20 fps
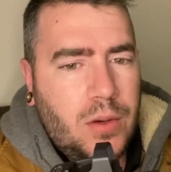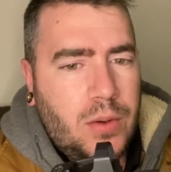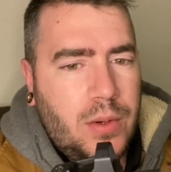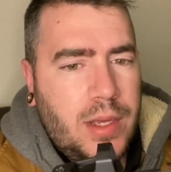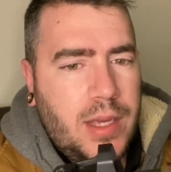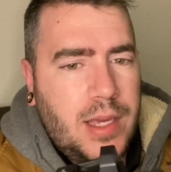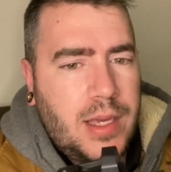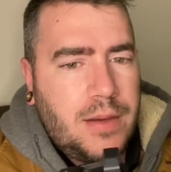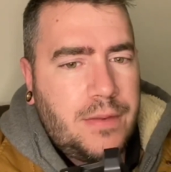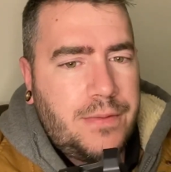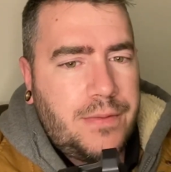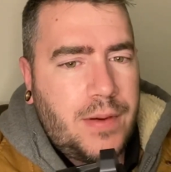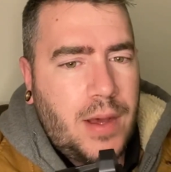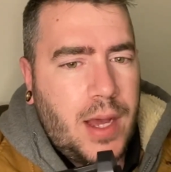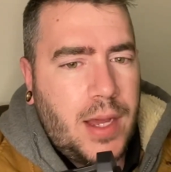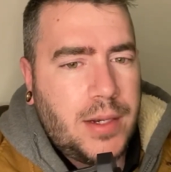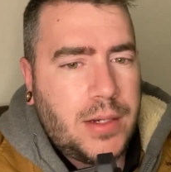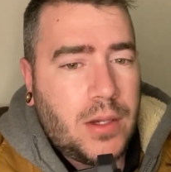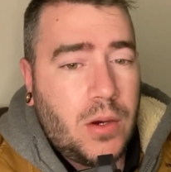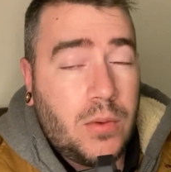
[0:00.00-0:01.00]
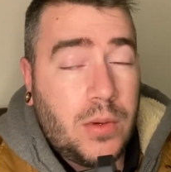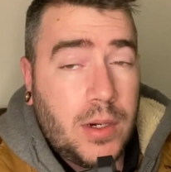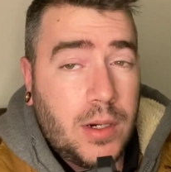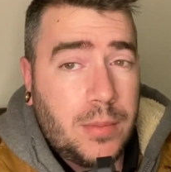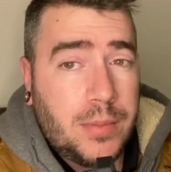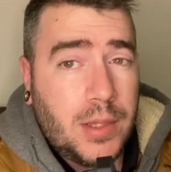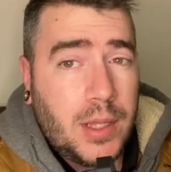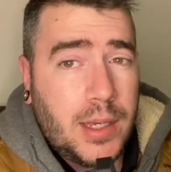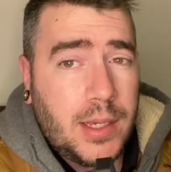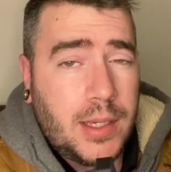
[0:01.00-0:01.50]
if I don't end up
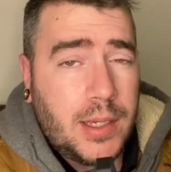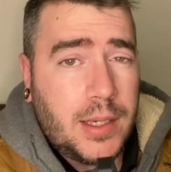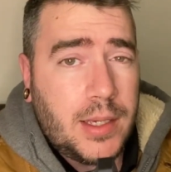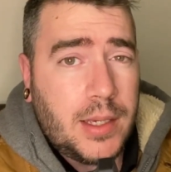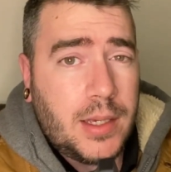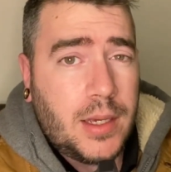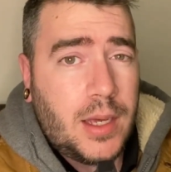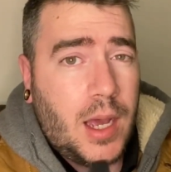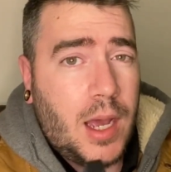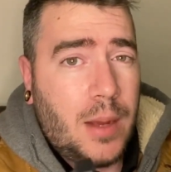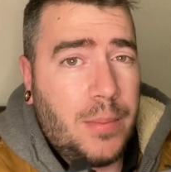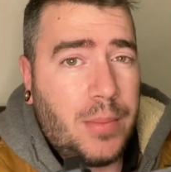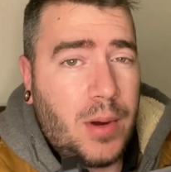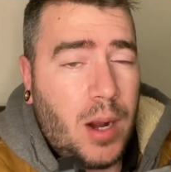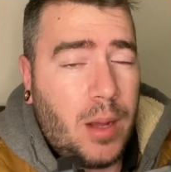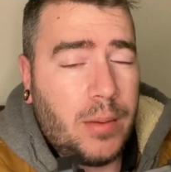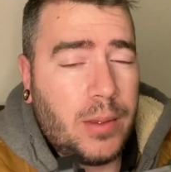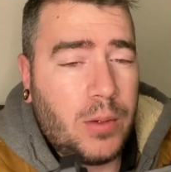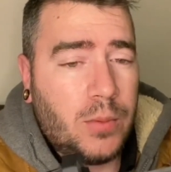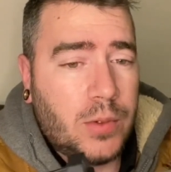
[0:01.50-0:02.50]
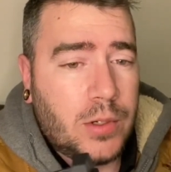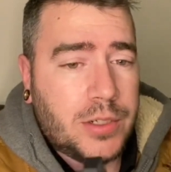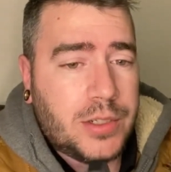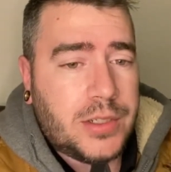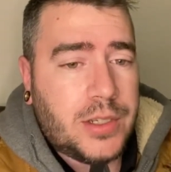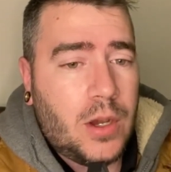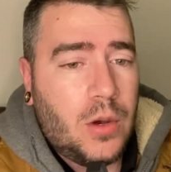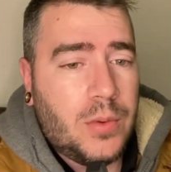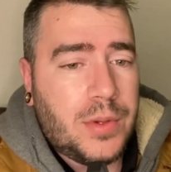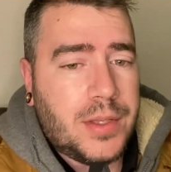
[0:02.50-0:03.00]
liking it, I probably will just
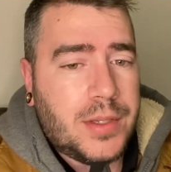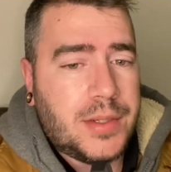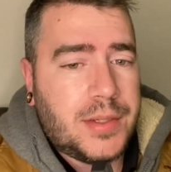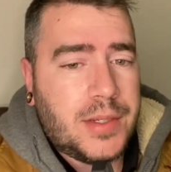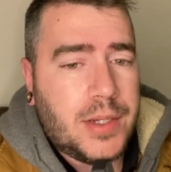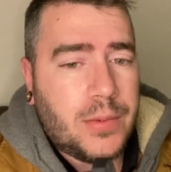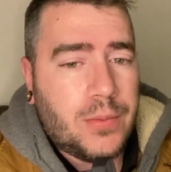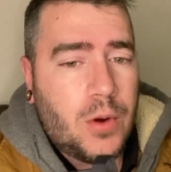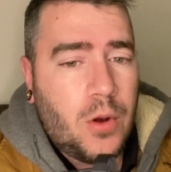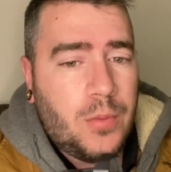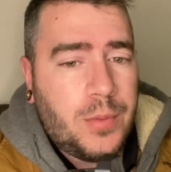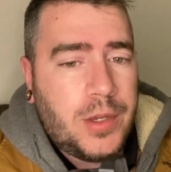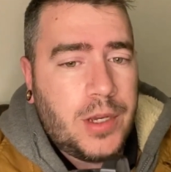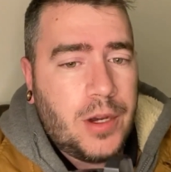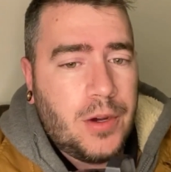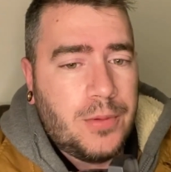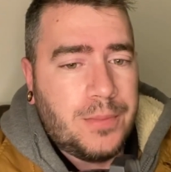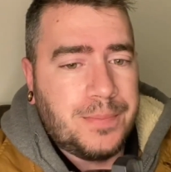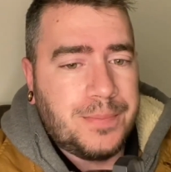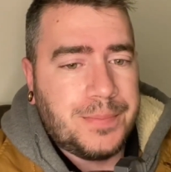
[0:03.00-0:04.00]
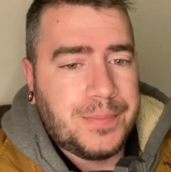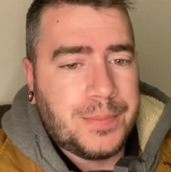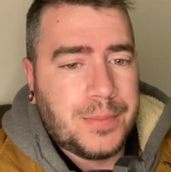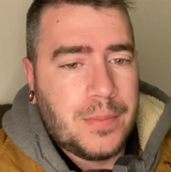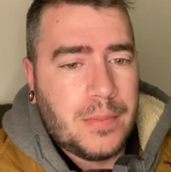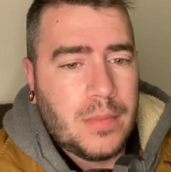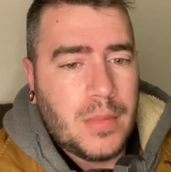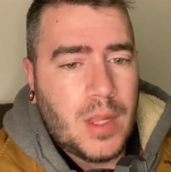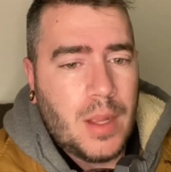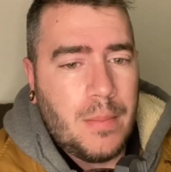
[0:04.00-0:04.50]
go with the Sig Romeo.
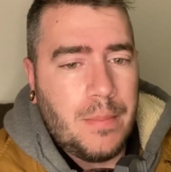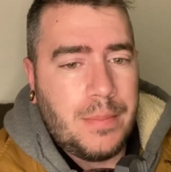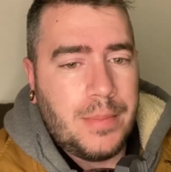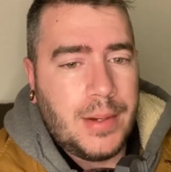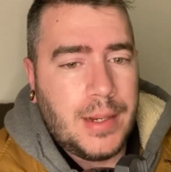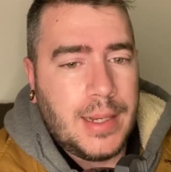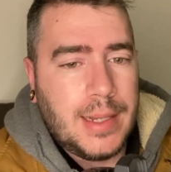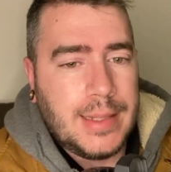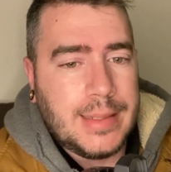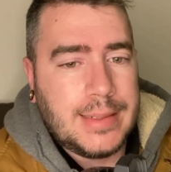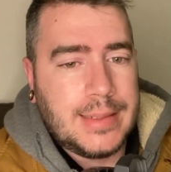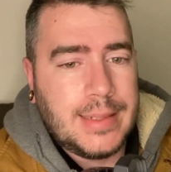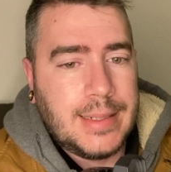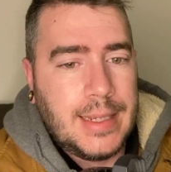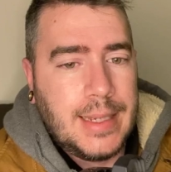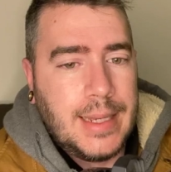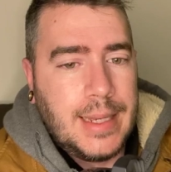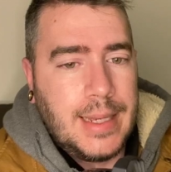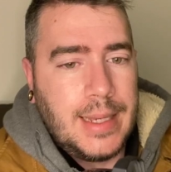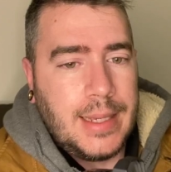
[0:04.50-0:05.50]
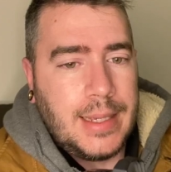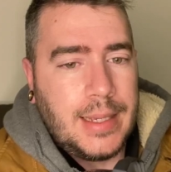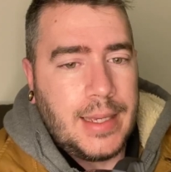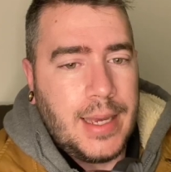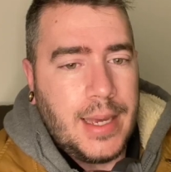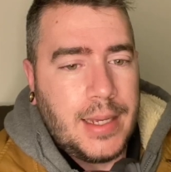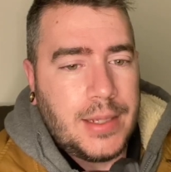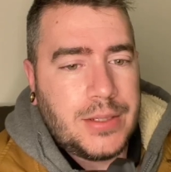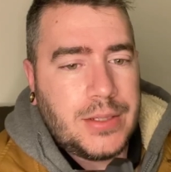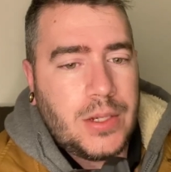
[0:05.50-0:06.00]
But
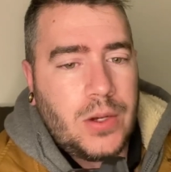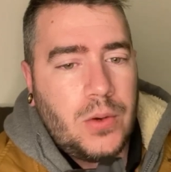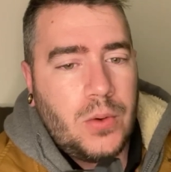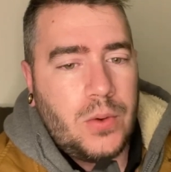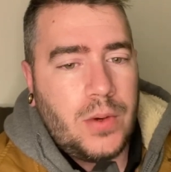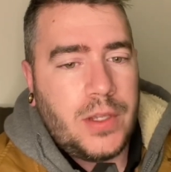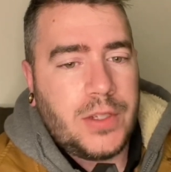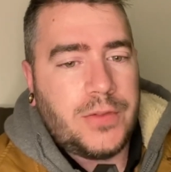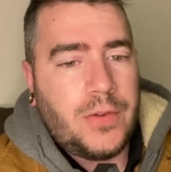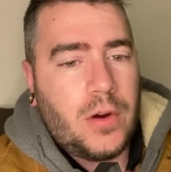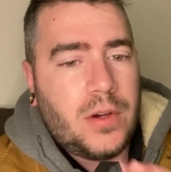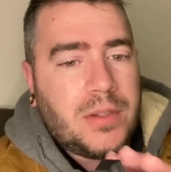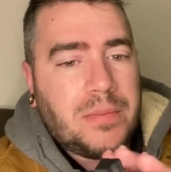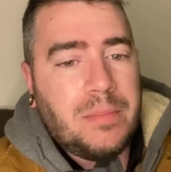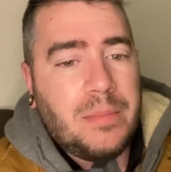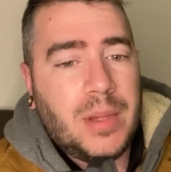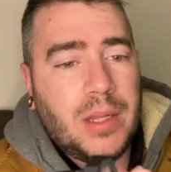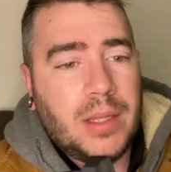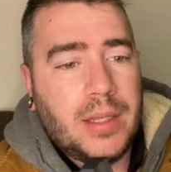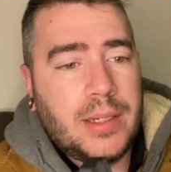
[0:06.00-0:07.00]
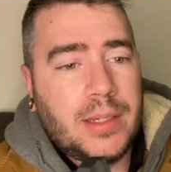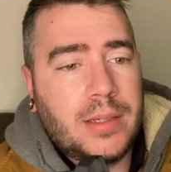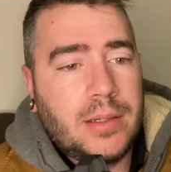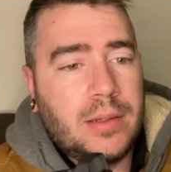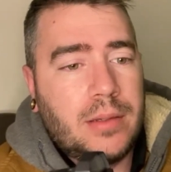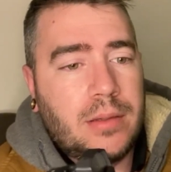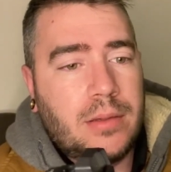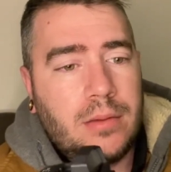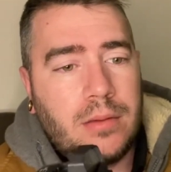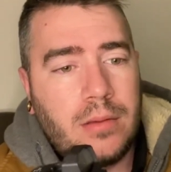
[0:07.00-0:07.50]
yeah, so as far as milling
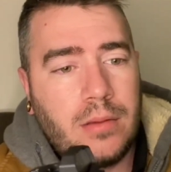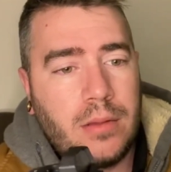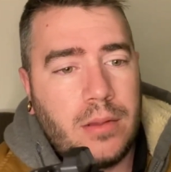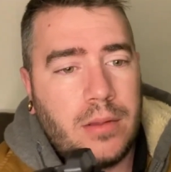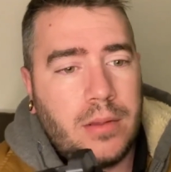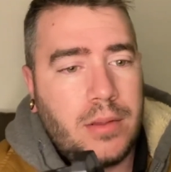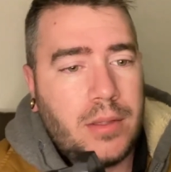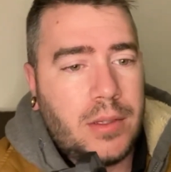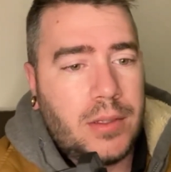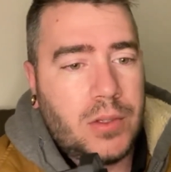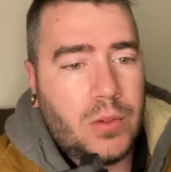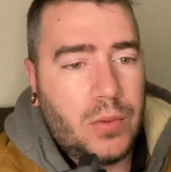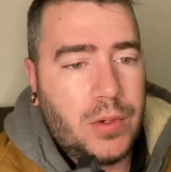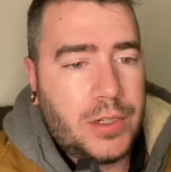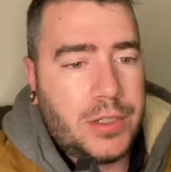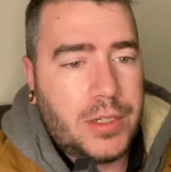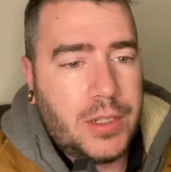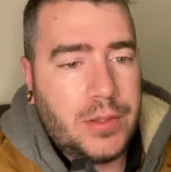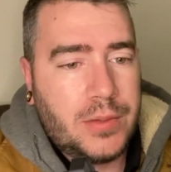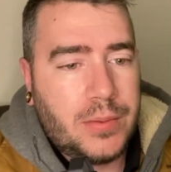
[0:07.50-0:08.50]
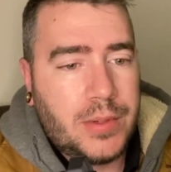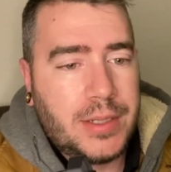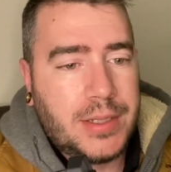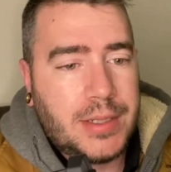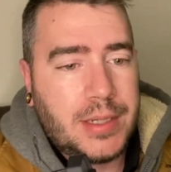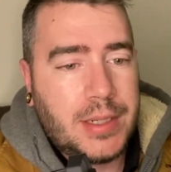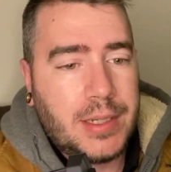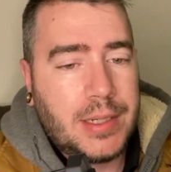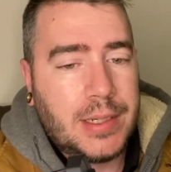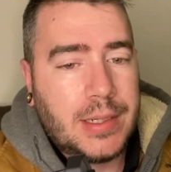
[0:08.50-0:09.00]
the Taurus
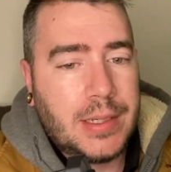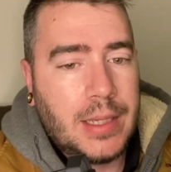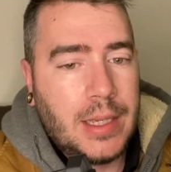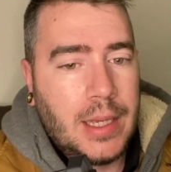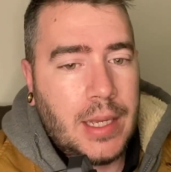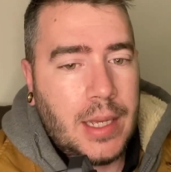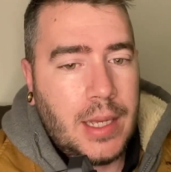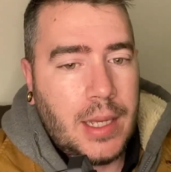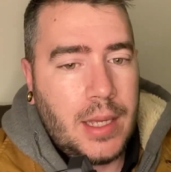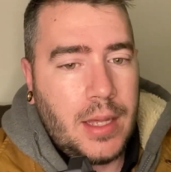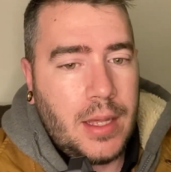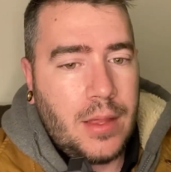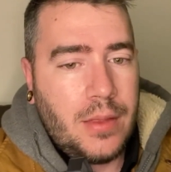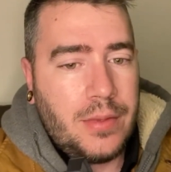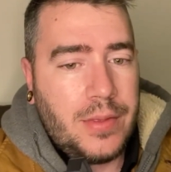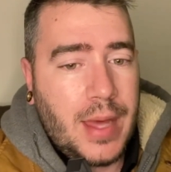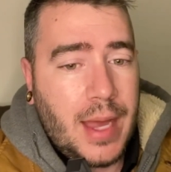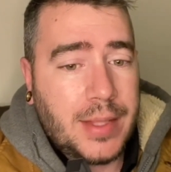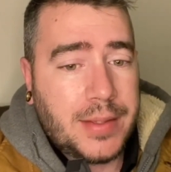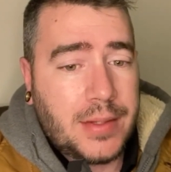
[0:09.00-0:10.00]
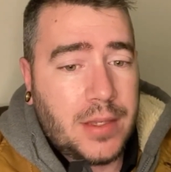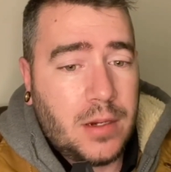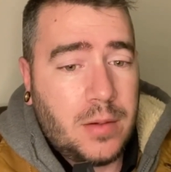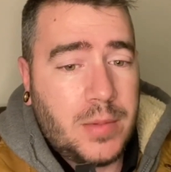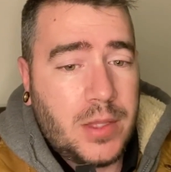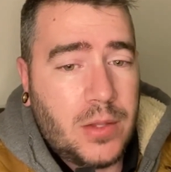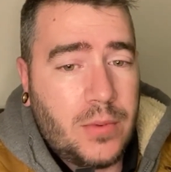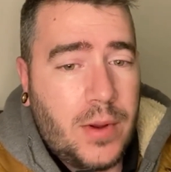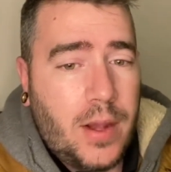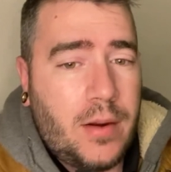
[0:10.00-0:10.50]
G3C, that's gonna be
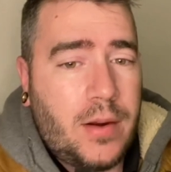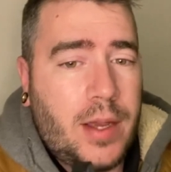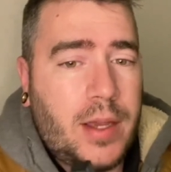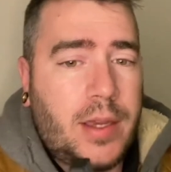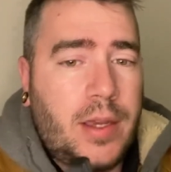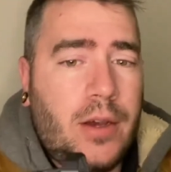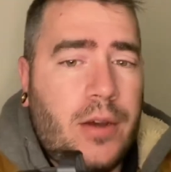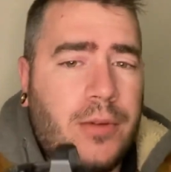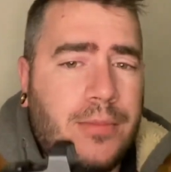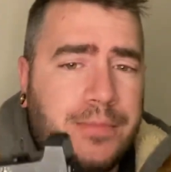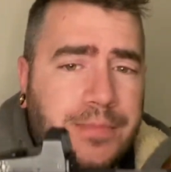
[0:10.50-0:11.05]
the route I go.